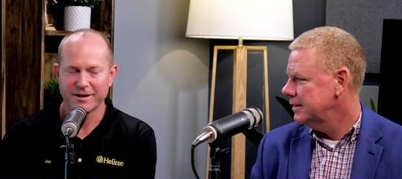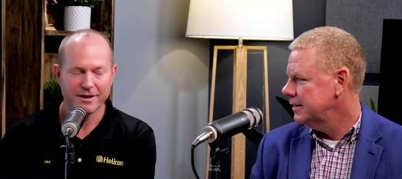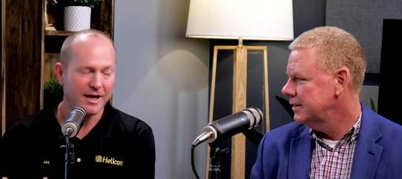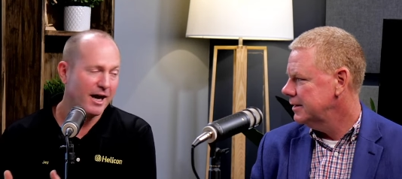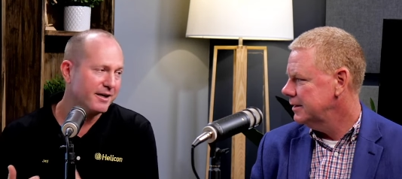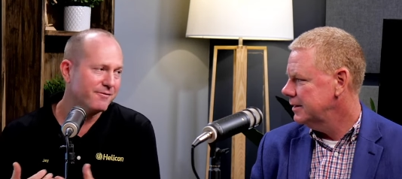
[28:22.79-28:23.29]

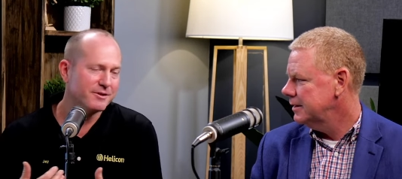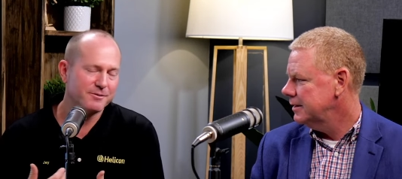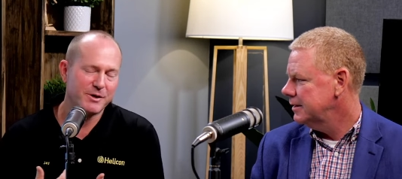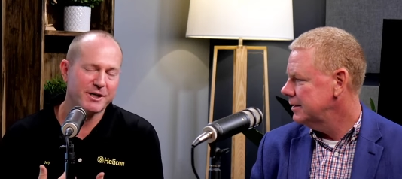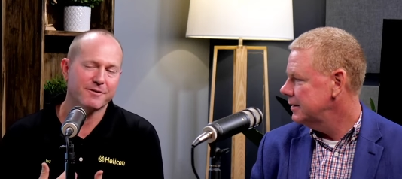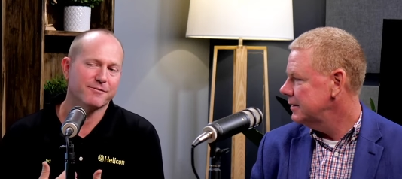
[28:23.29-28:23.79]
Speaker 1: Not even
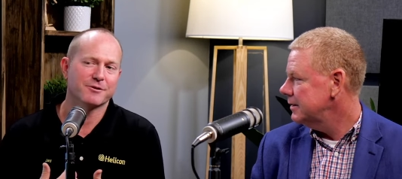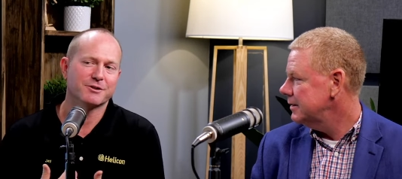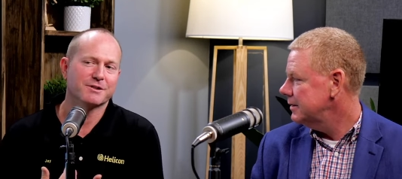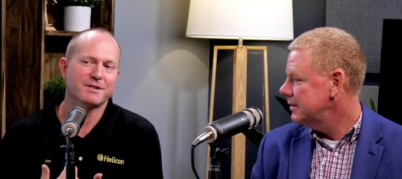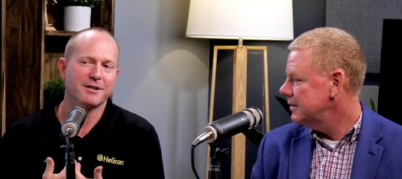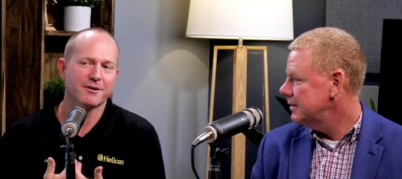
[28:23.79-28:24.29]
speaking for
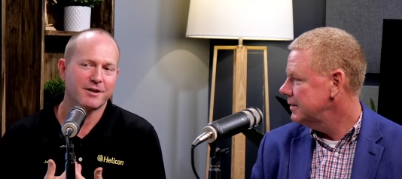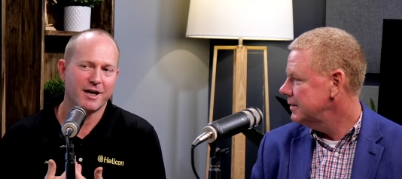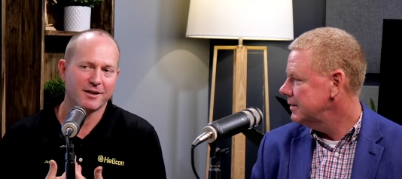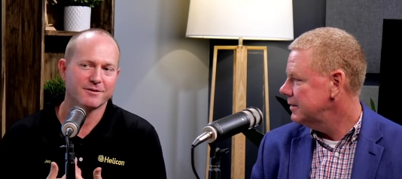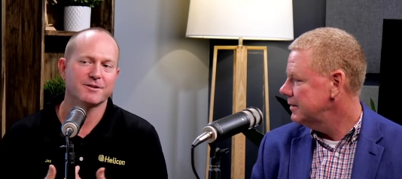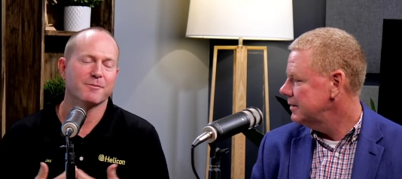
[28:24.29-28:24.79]
just
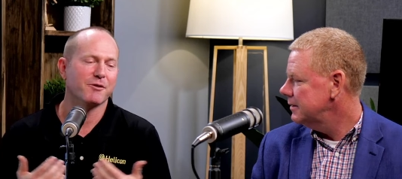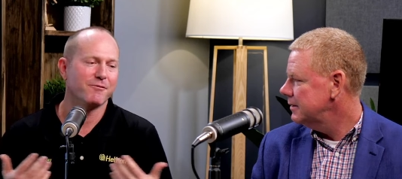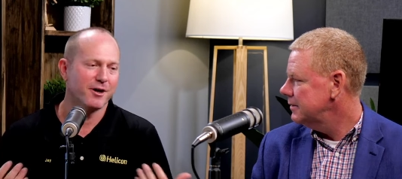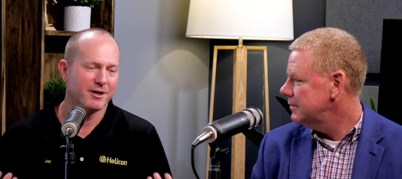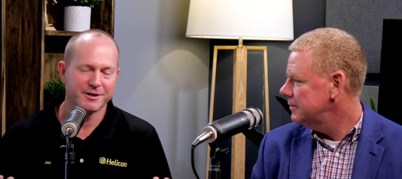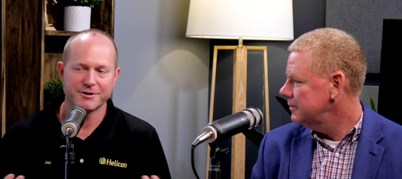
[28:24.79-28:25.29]
Helicon, some of
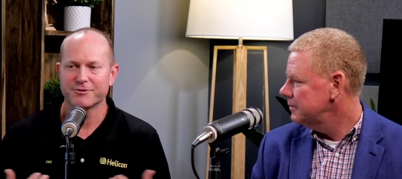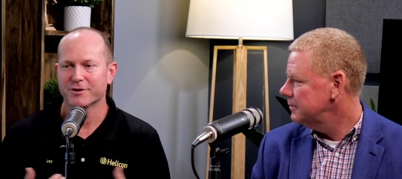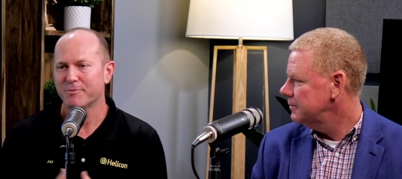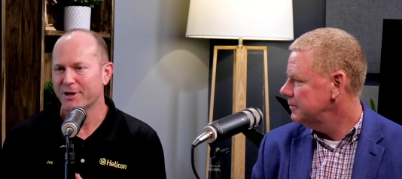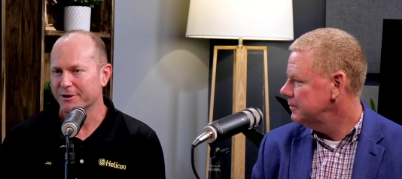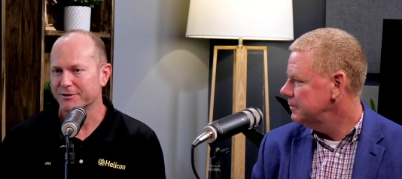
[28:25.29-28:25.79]
our industry
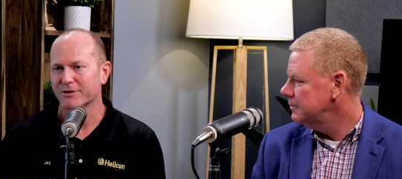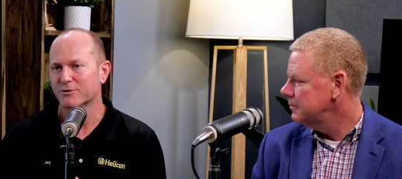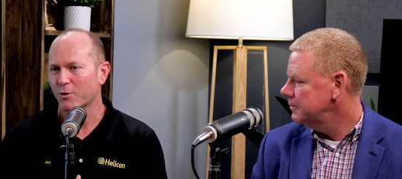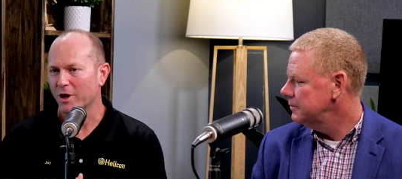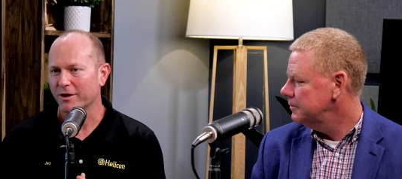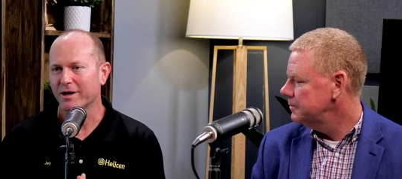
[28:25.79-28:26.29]
peers as
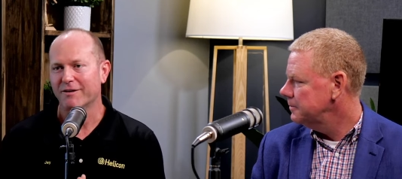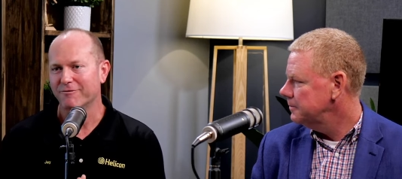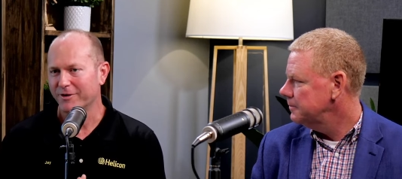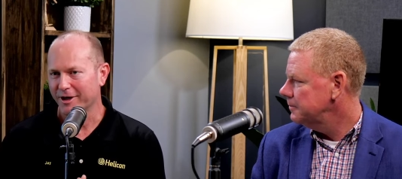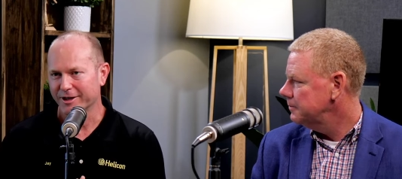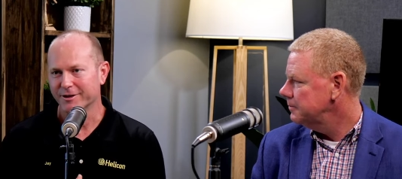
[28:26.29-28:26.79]
well have
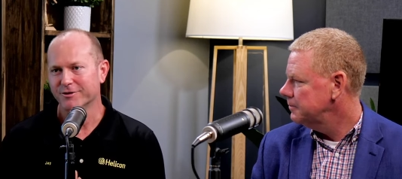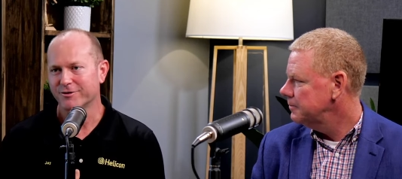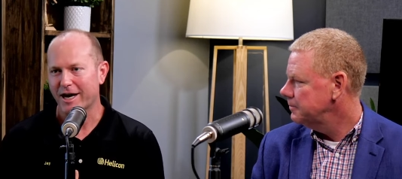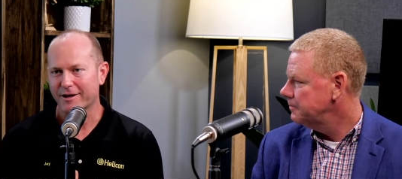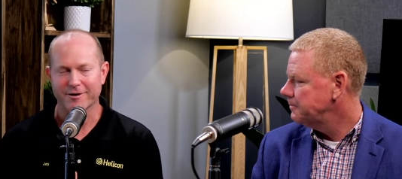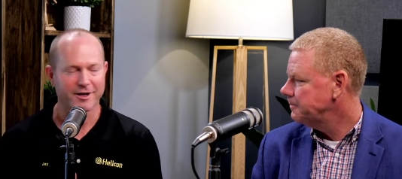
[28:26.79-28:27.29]
very good
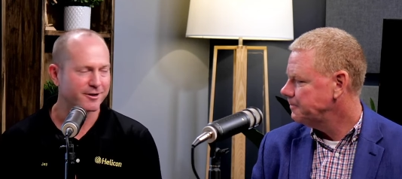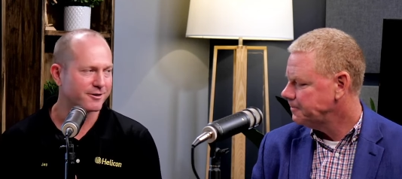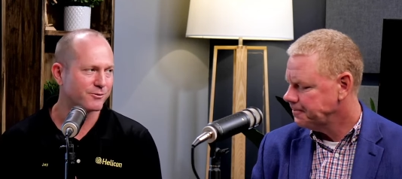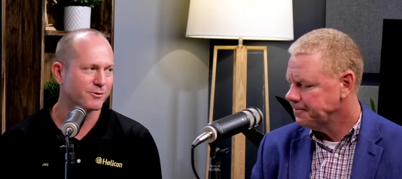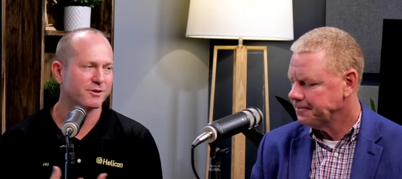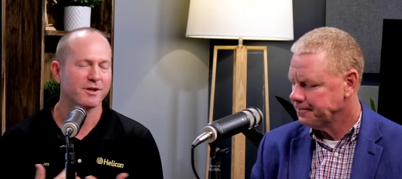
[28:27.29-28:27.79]
track
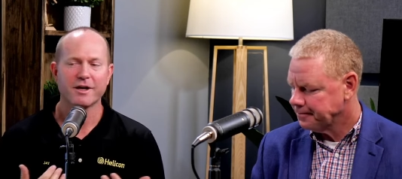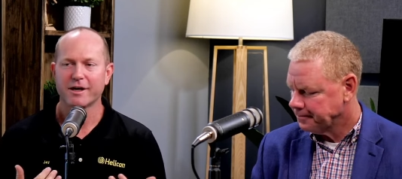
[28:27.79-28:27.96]
records with